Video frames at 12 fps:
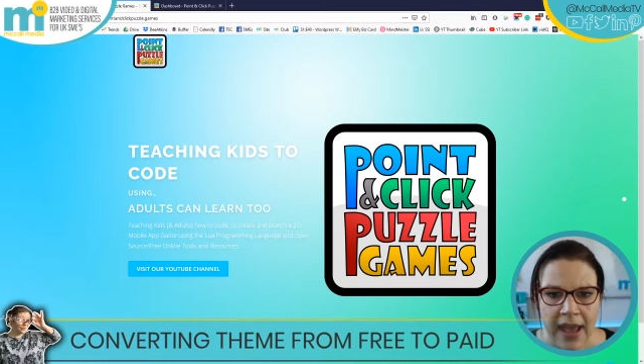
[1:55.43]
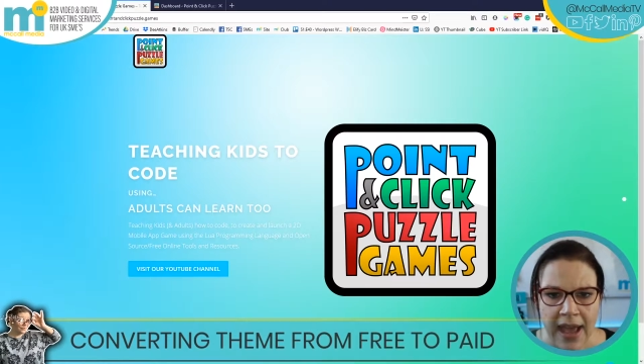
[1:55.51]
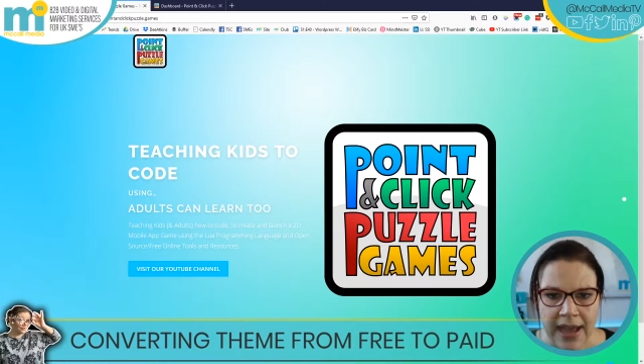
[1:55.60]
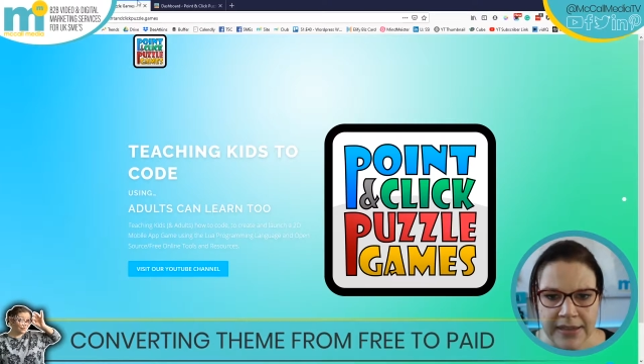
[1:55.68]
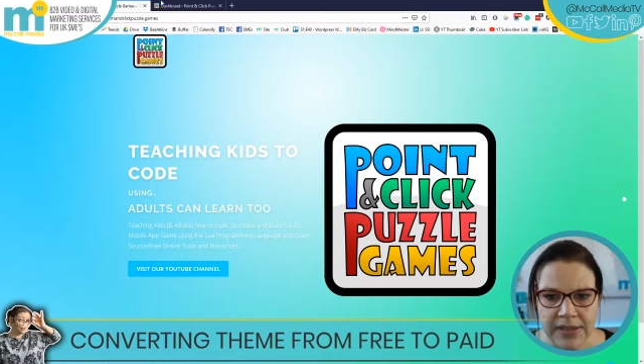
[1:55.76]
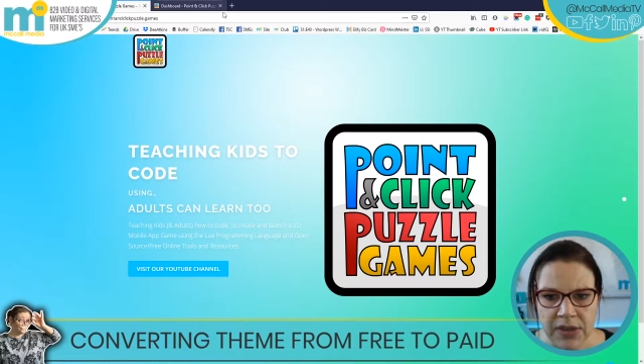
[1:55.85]

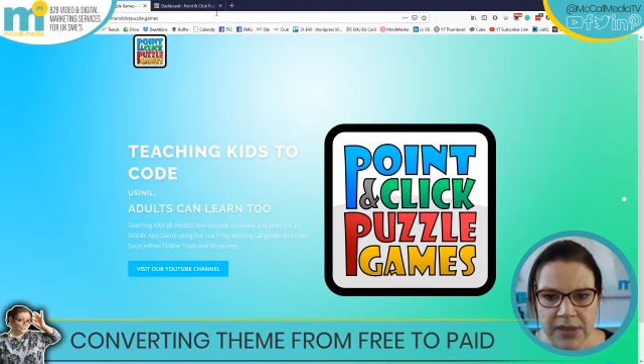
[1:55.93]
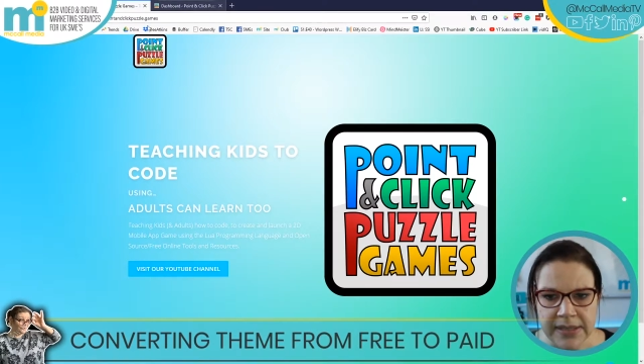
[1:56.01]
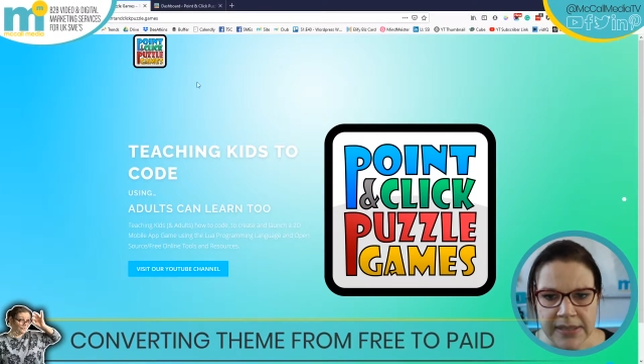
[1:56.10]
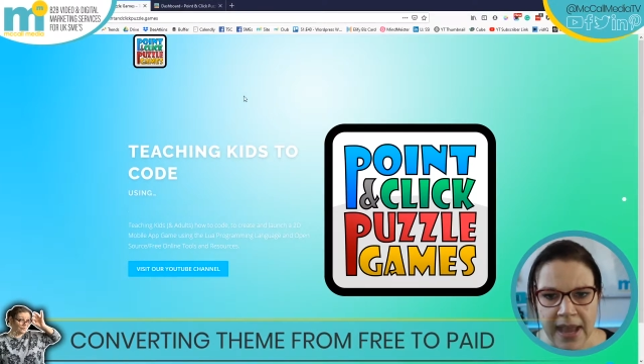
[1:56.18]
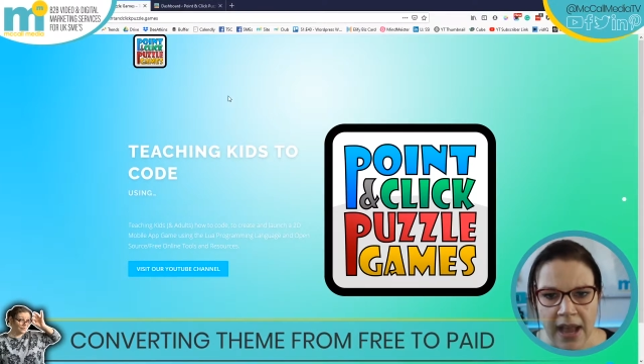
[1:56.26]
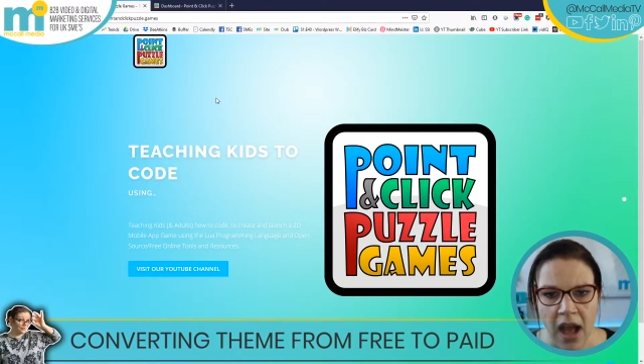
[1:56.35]
As you can
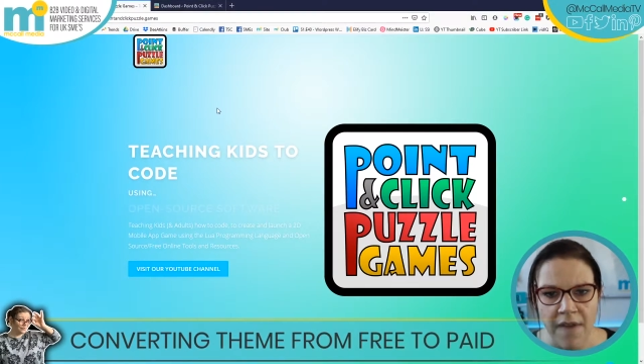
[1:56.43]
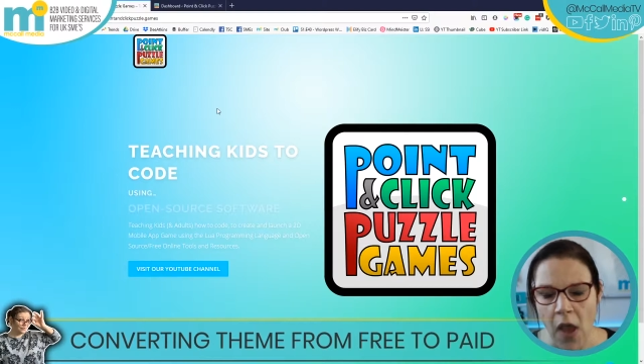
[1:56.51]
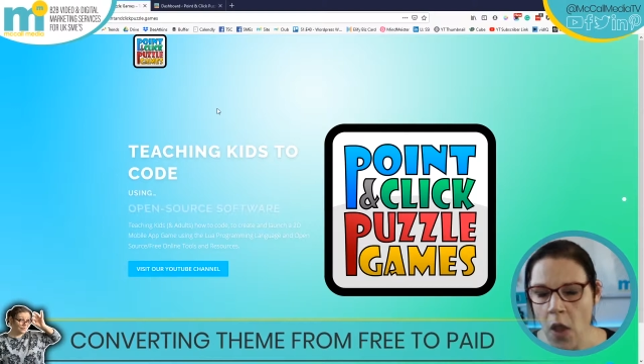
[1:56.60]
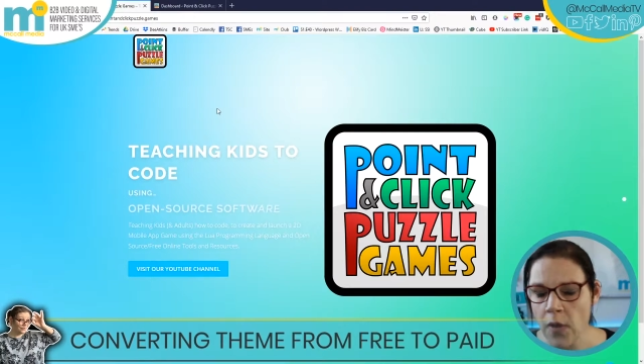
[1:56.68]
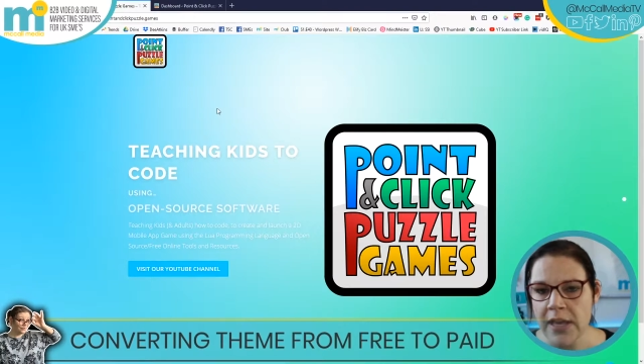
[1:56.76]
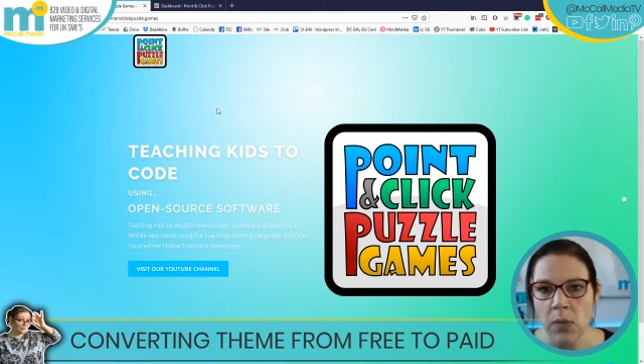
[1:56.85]
see, I've
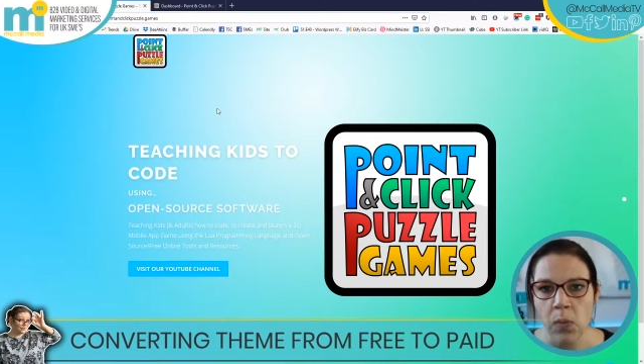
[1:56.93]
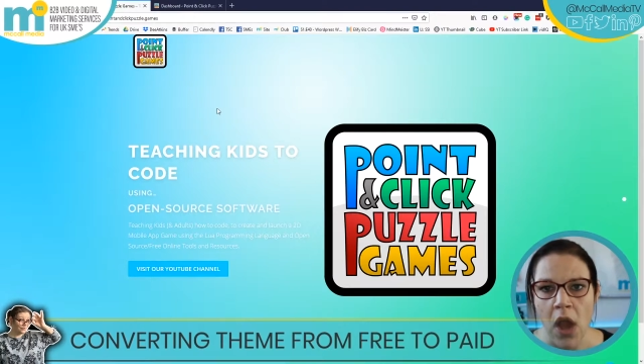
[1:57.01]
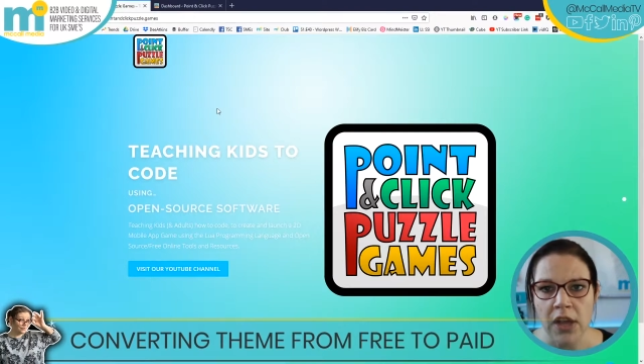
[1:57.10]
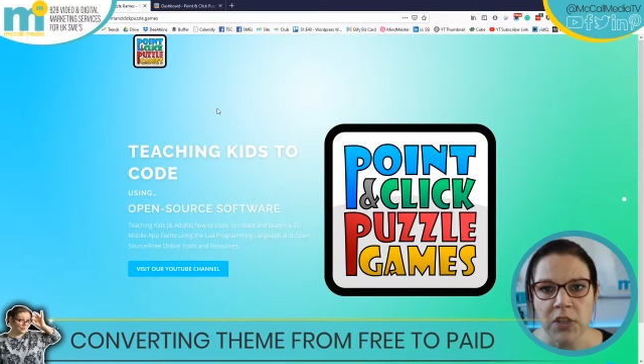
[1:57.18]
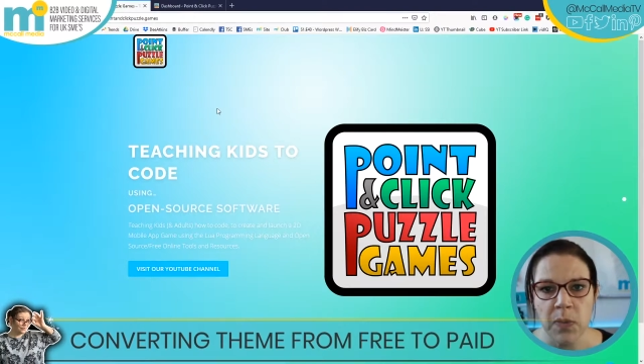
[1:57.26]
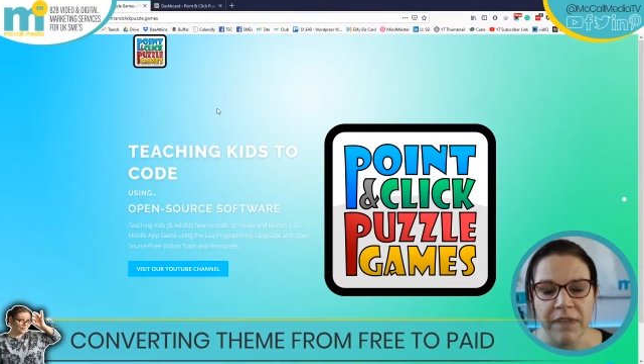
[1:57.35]
only
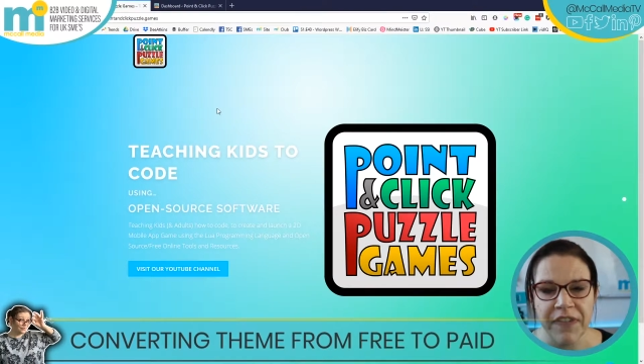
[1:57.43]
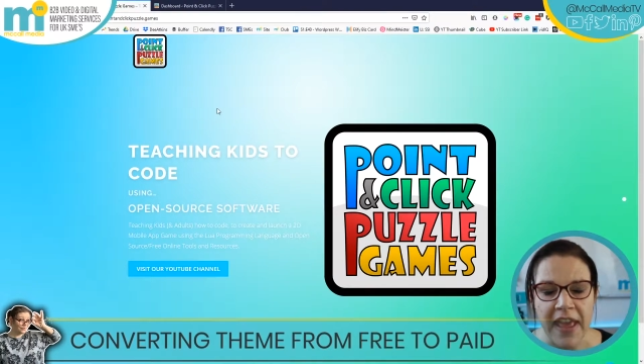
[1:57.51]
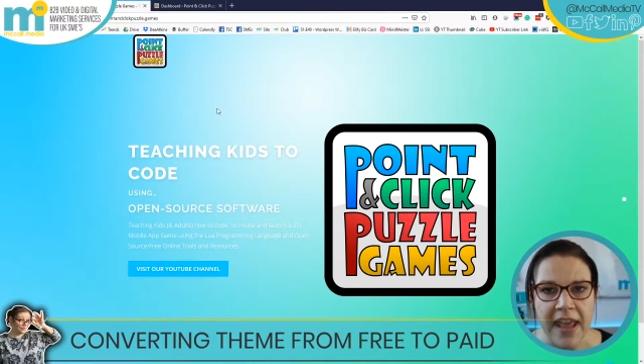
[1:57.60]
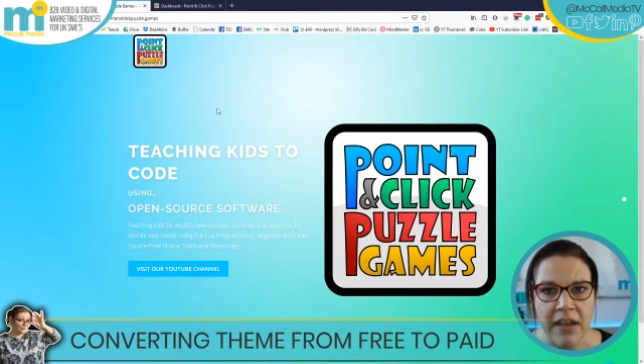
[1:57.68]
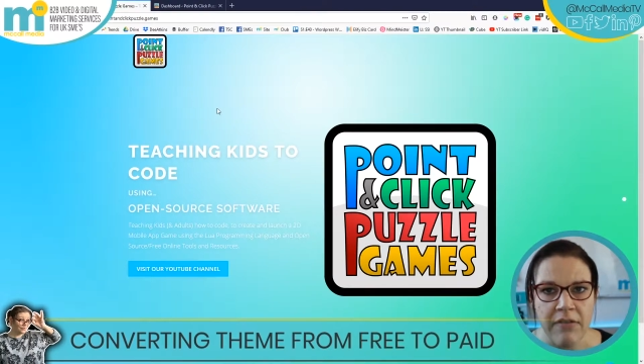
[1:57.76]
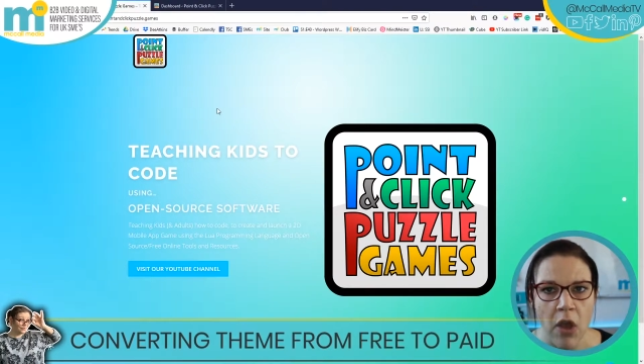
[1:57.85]
worked with the
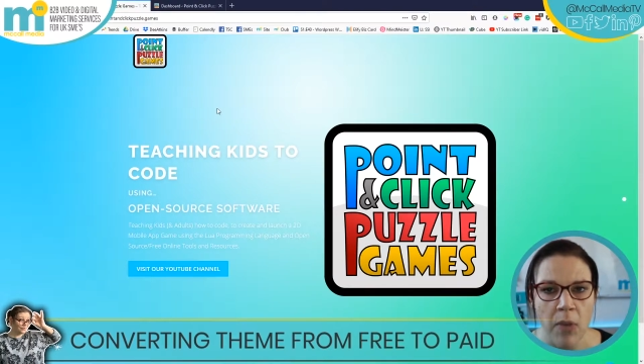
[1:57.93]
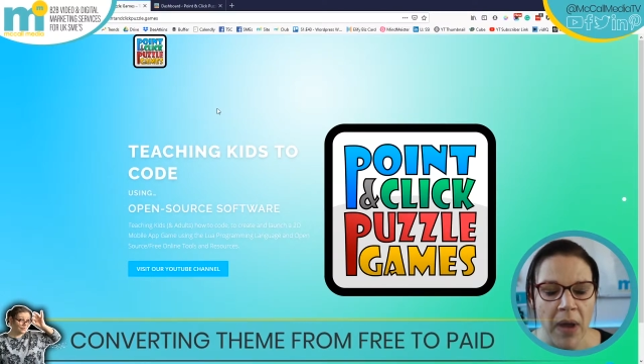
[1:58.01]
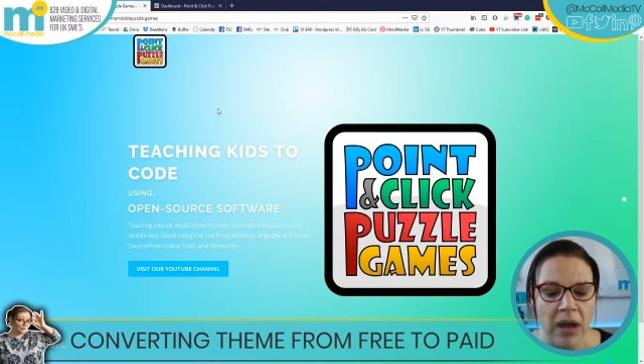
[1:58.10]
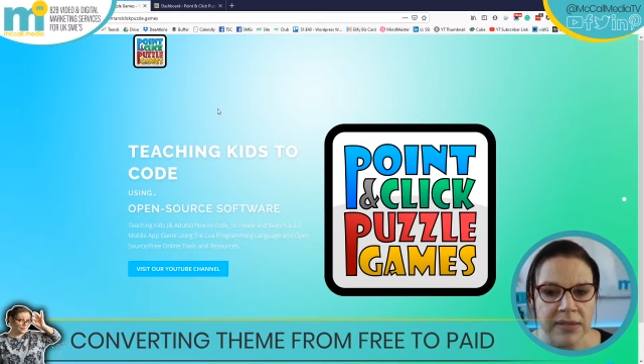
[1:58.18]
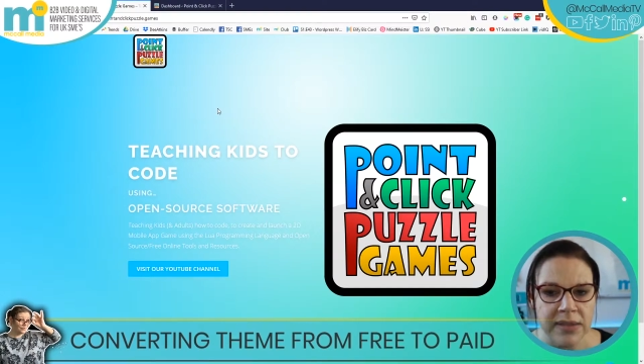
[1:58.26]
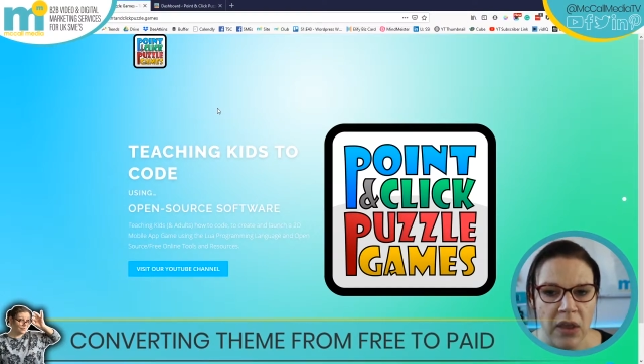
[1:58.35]
hero
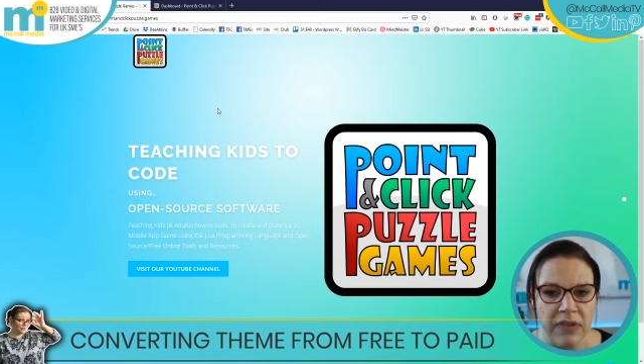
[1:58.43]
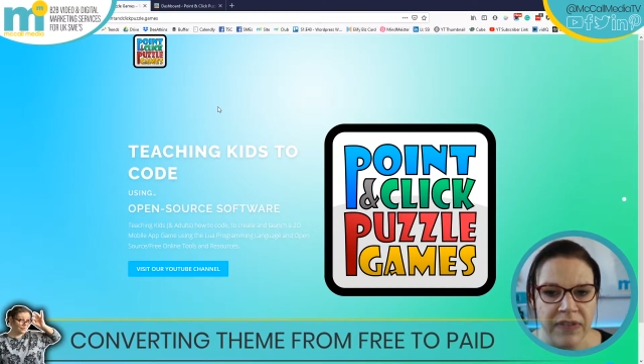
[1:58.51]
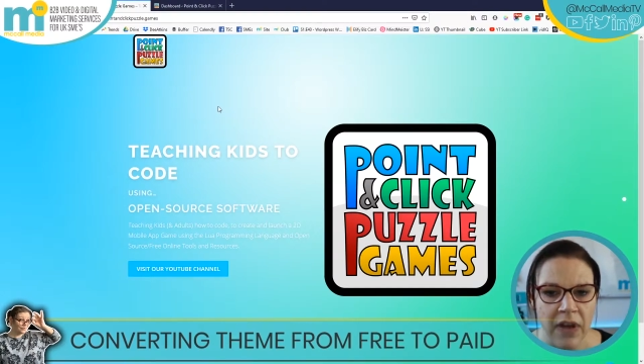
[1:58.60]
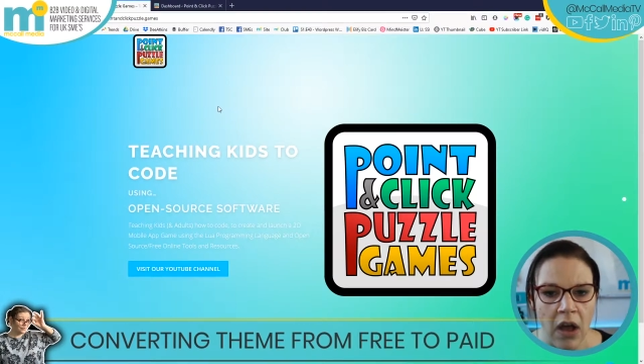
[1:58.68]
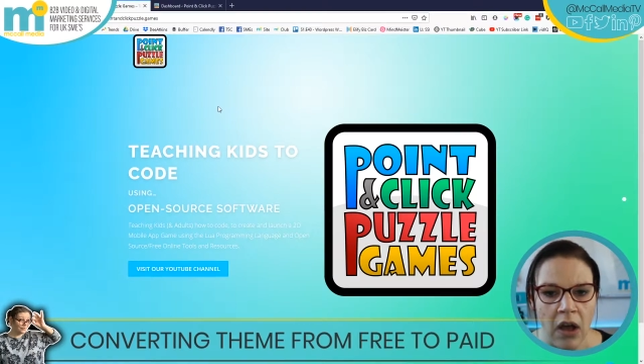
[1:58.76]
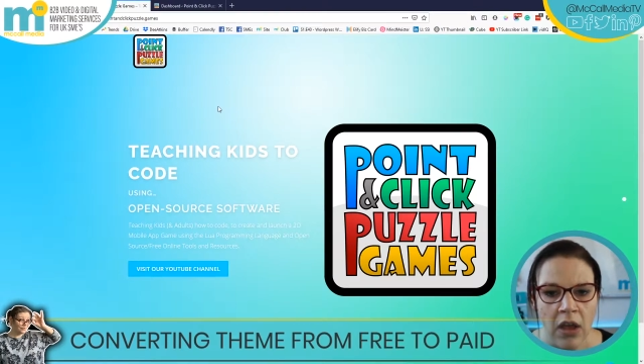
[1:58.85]
bar so
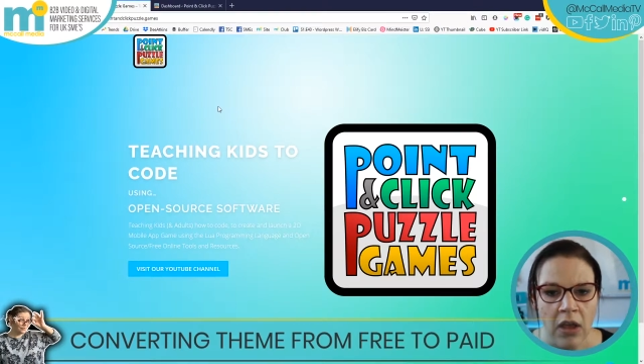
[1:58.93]
far